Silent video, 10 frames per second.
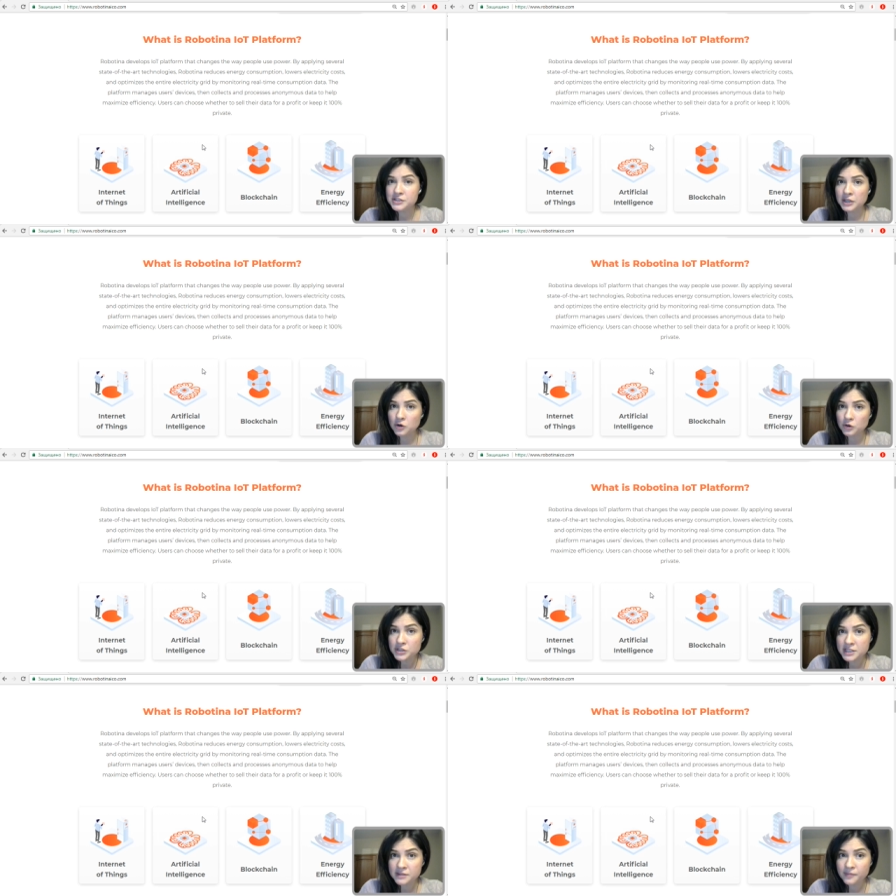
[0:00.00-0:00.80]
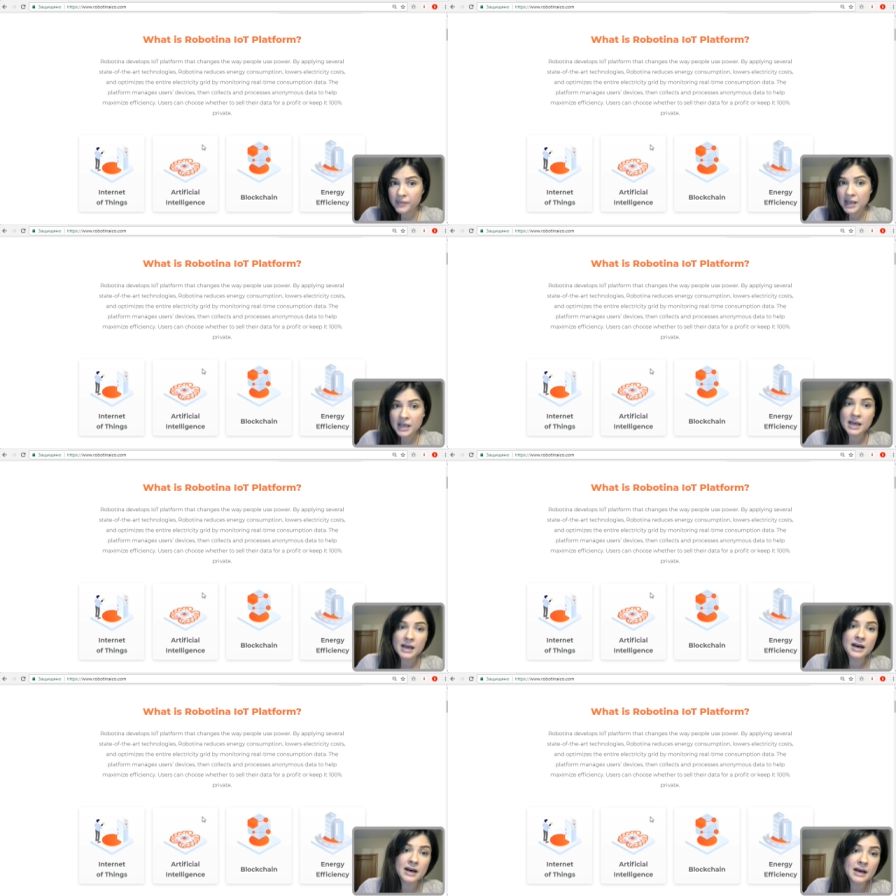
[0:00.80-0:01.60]
costs,
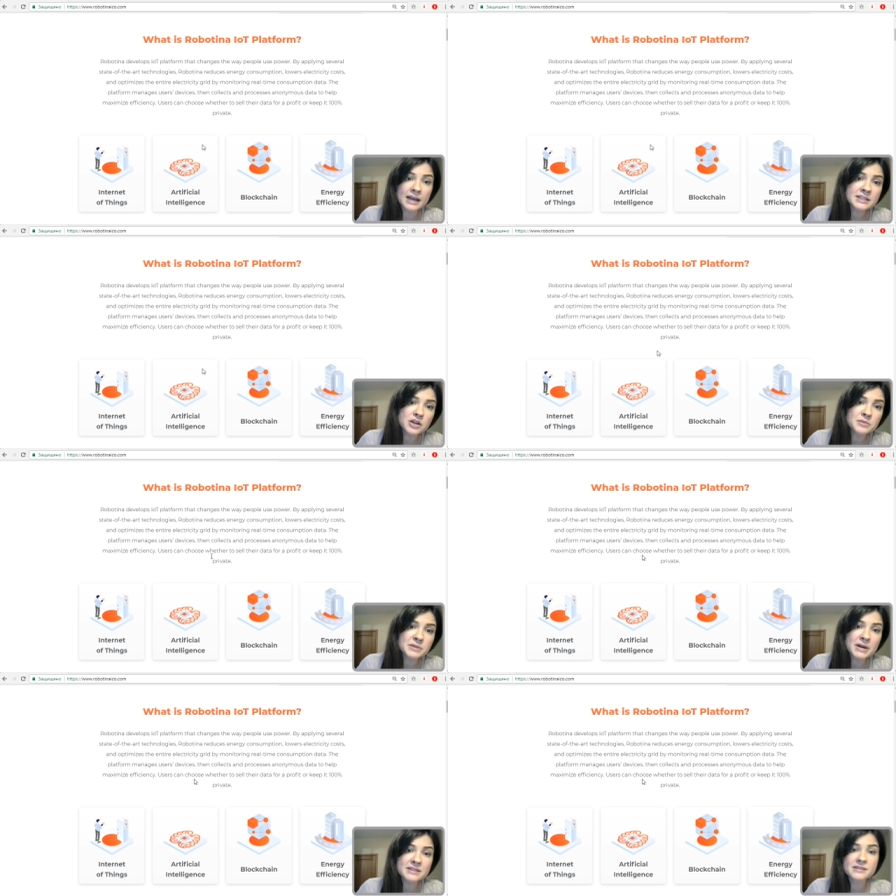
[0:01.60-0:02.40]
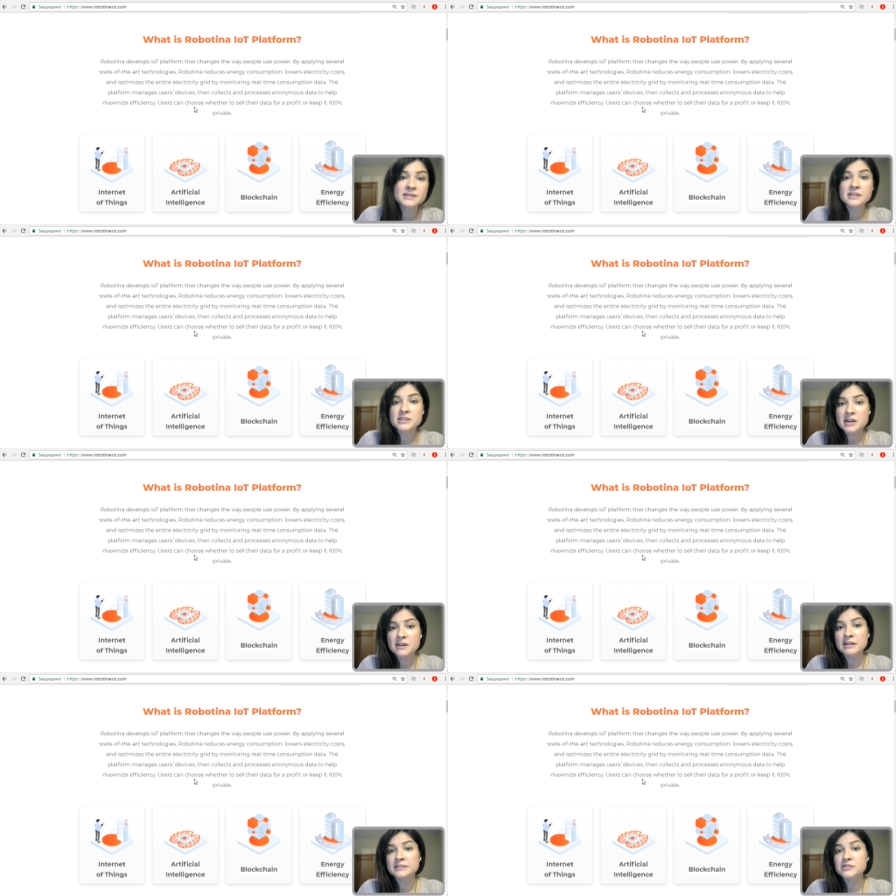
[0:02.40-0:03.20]
and optimizes the
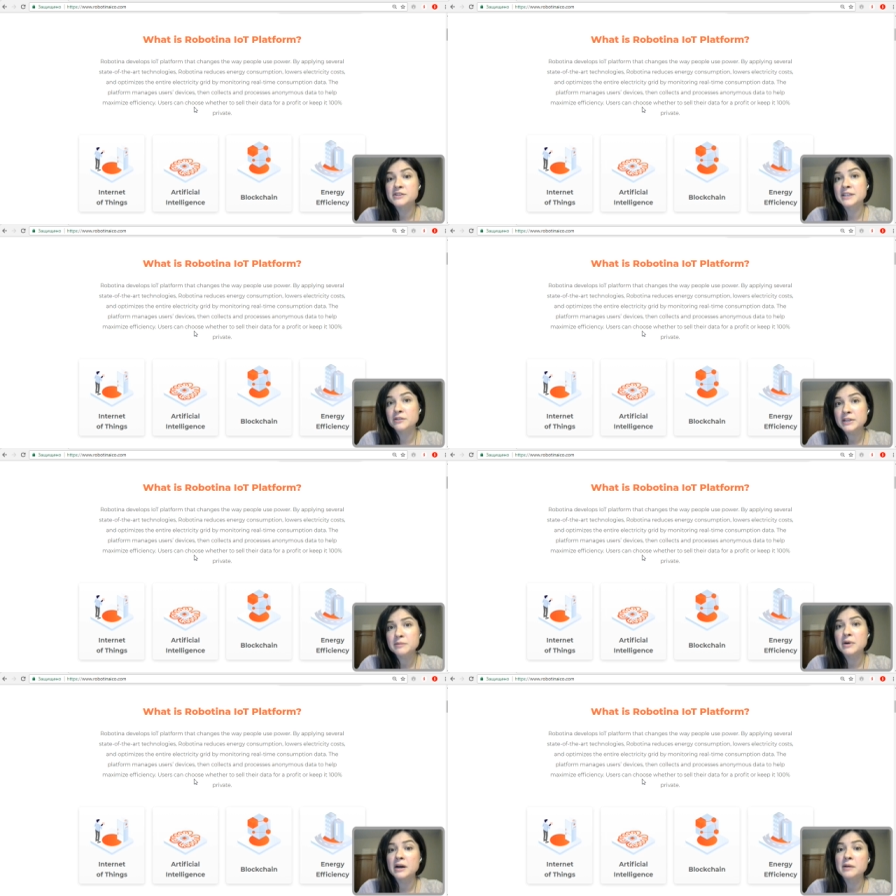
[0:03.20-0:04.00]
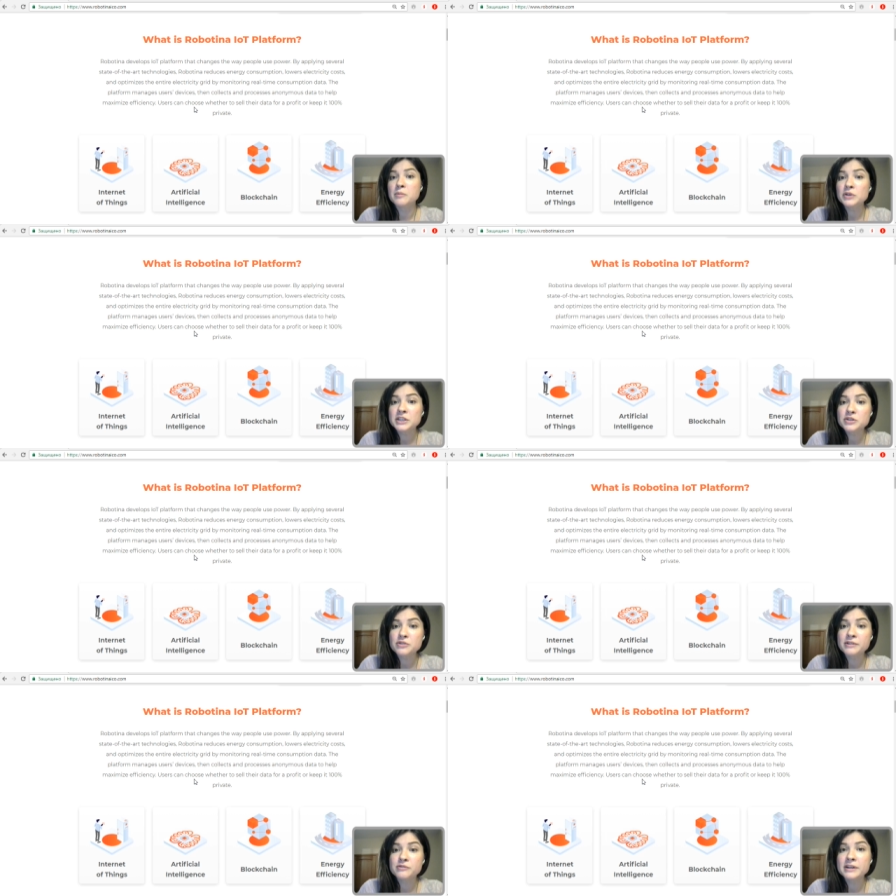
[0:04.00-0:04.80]
entire electricity grid by
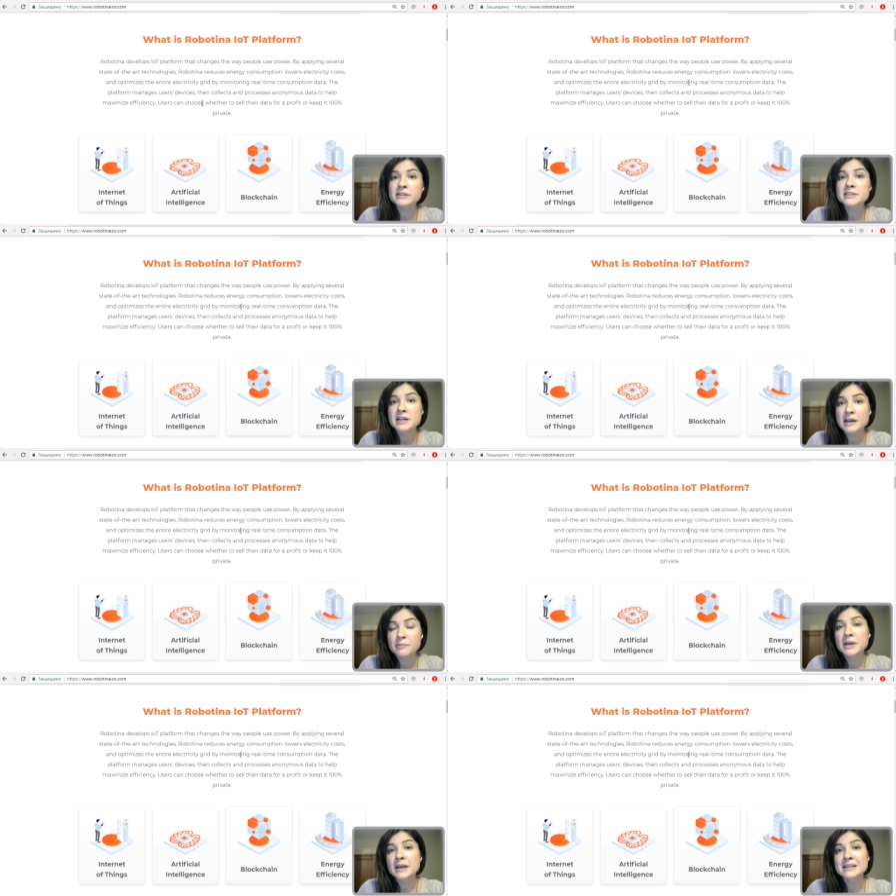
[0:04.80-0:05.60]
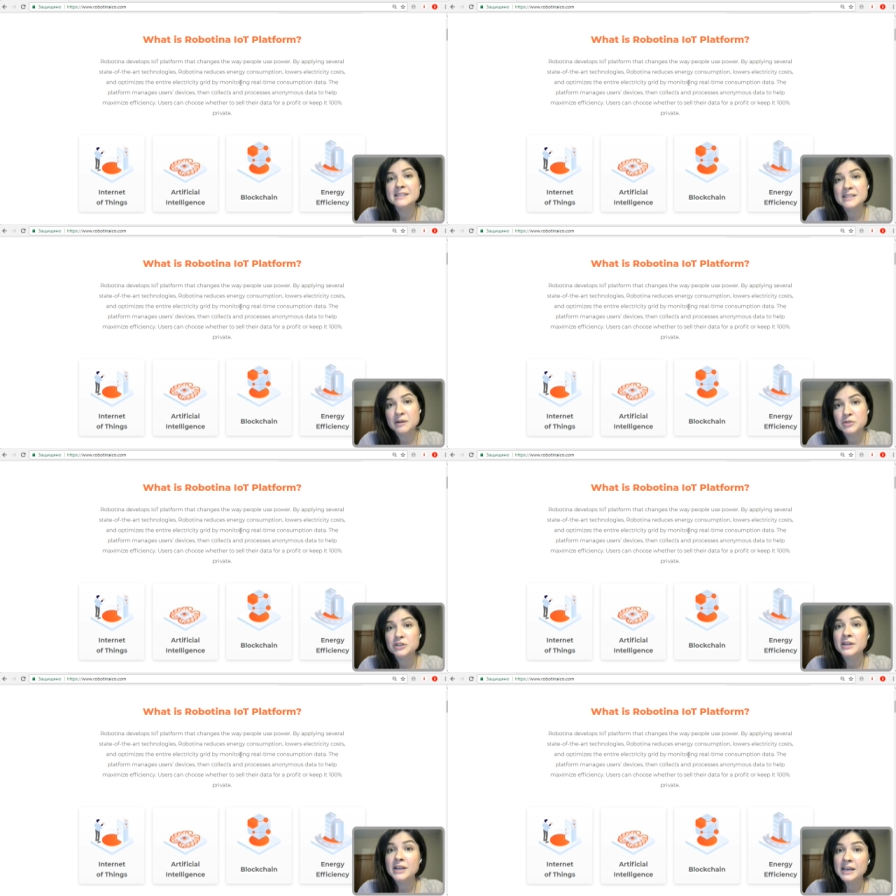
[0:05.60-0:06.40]
monitoring real-time
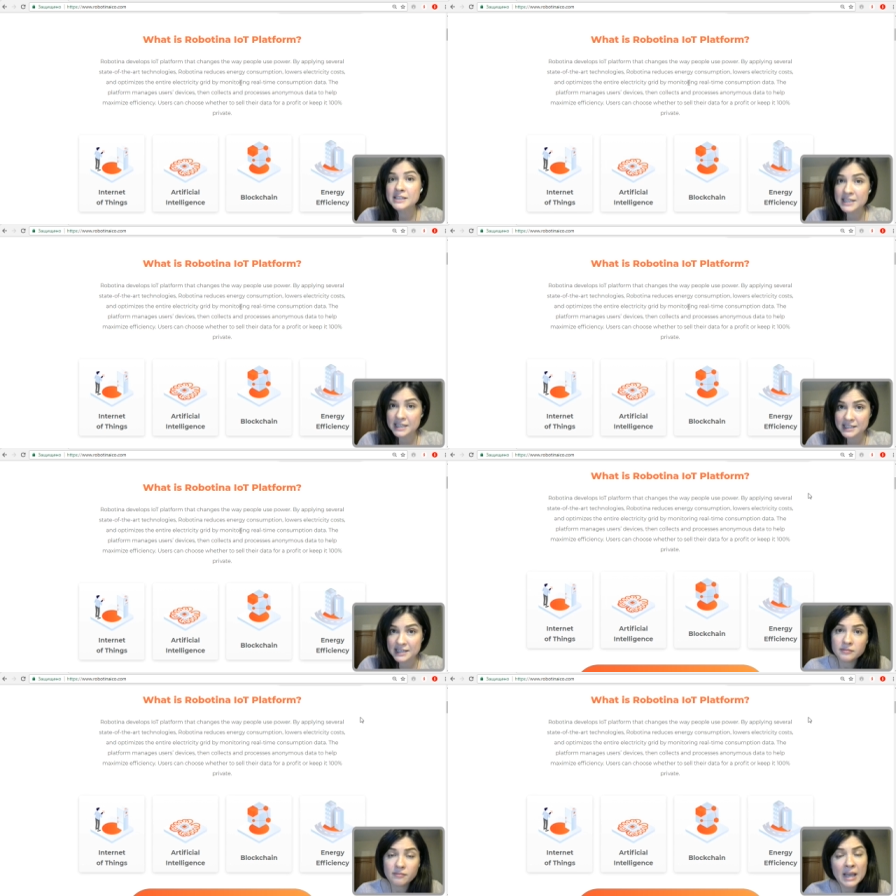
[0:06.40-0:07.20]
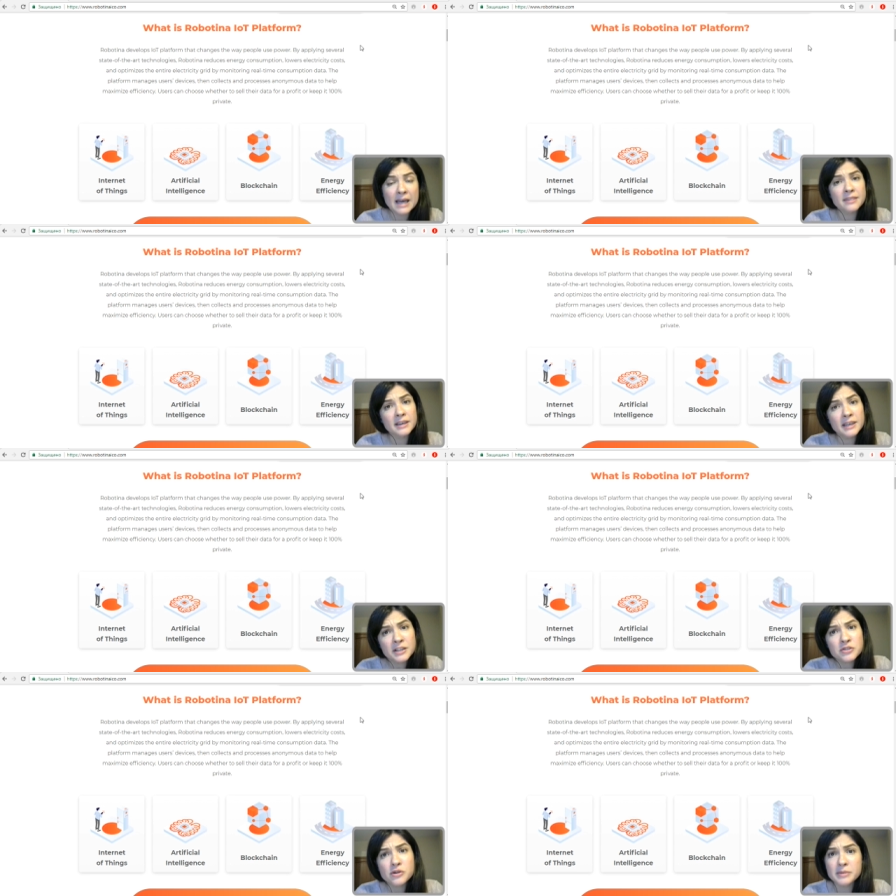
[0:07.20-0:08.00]
consumption data. And the
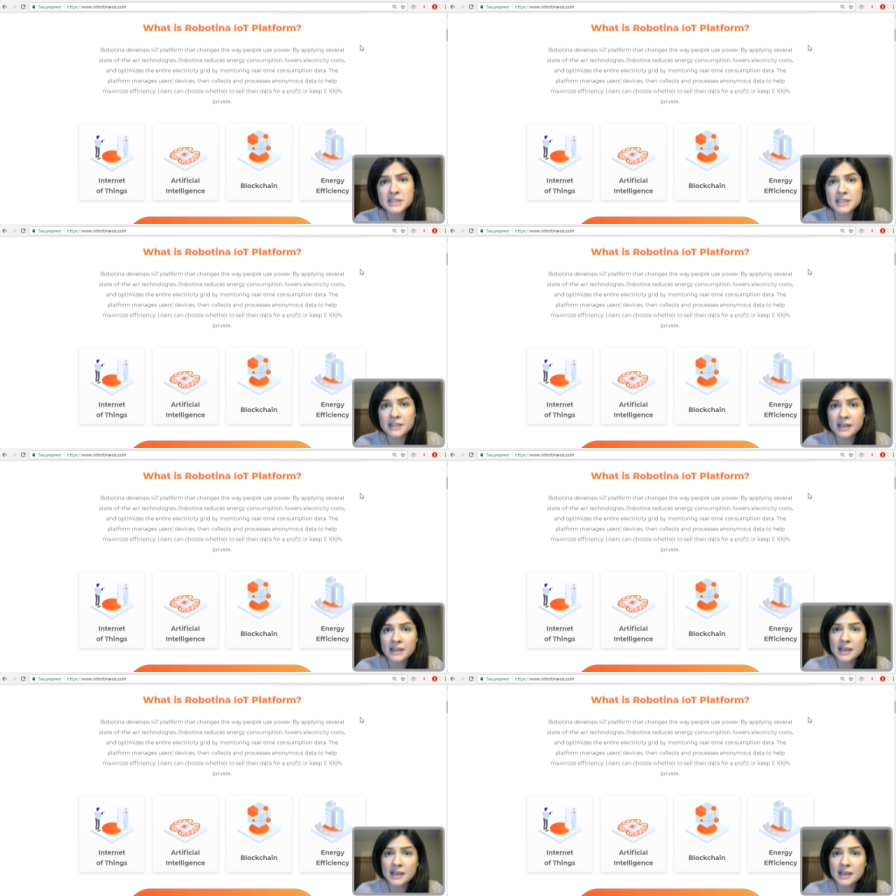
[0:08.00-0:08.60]
key to Robotina